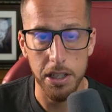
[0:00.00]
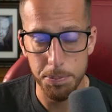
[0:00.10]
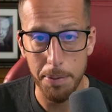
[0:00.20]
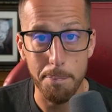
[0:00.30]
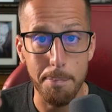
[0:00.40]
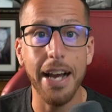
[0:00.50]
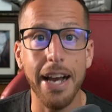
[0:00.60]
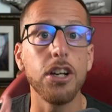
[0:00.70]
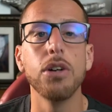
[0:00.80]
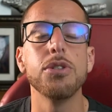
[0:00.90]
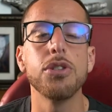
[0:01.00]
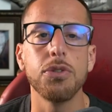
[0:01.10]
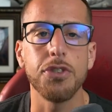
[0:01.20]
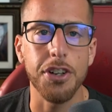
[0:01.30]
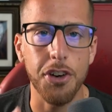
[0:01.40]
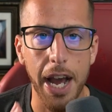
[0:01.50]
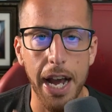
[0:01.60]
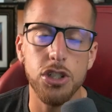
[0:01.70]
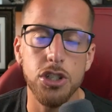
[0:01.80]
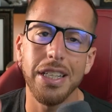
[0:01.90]
has been my go to for
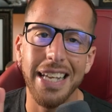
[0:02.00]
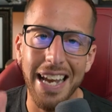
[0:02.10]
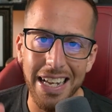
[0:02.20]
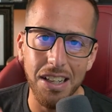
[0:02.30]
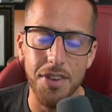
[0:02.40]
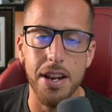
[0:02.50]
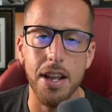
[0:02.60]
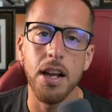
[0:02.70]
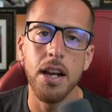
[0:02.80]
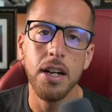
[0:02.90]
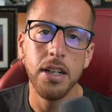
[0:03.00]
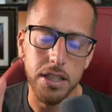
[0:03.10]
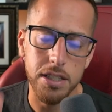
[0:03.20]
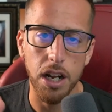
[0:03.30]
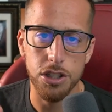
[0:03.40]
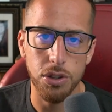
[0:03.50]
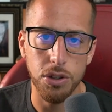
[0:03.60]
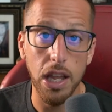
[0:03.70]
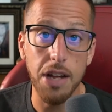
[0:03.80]
naturally elevating testosterone